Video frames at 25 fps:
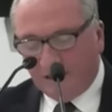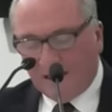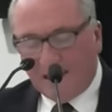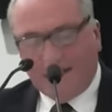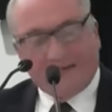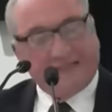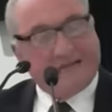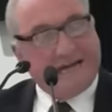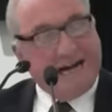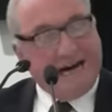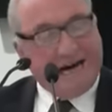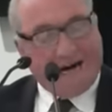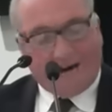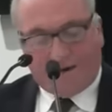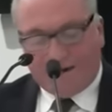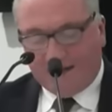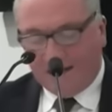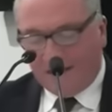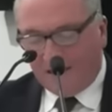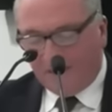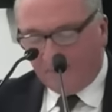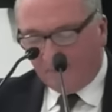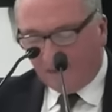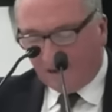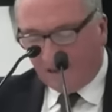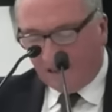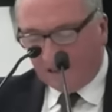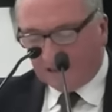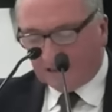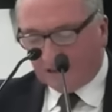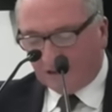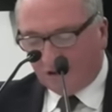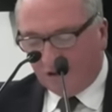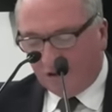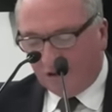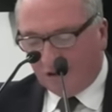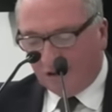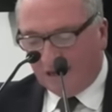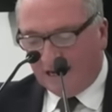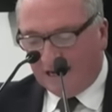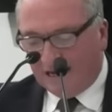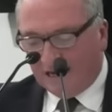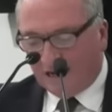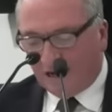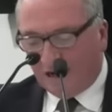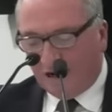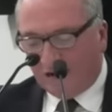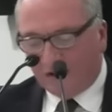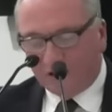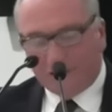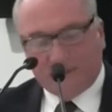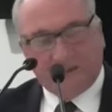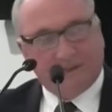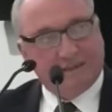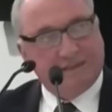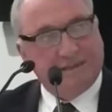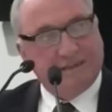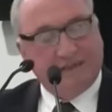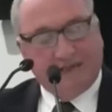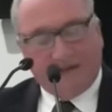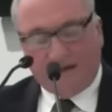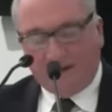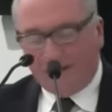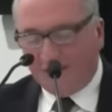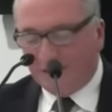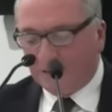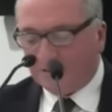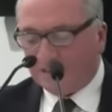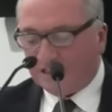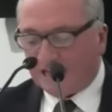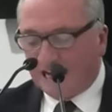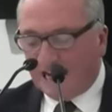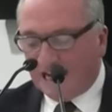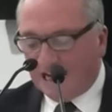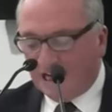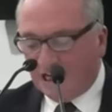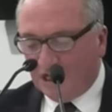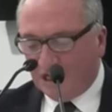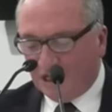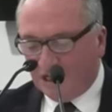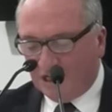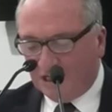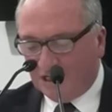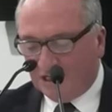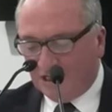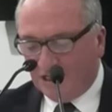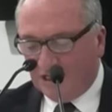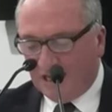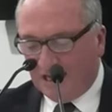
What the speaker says: At Gowrie, I saw landholders, I think it was Energy,